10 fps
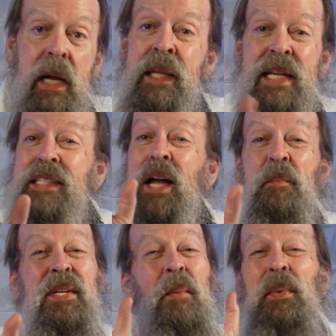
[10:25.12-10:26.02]
and this
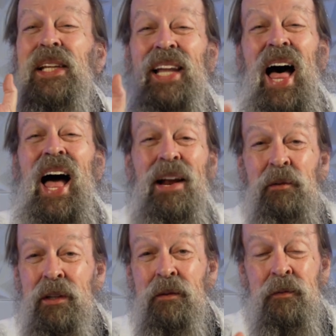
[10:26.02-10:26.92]
comes up a lot
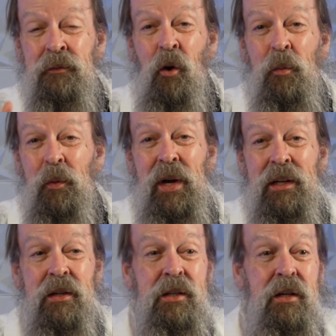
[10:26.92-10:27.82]
with former Windows